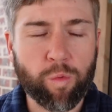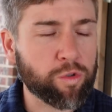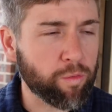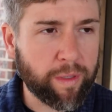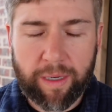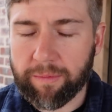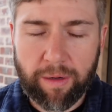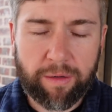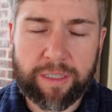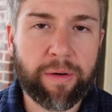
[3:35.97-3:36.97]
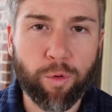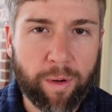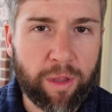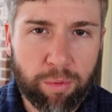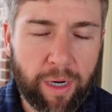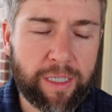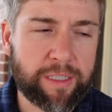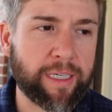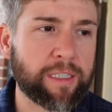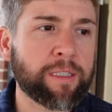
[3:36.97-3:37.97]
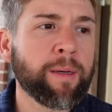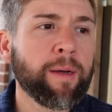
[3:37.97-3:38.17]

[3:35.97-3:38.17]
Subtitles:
which will be a several month process.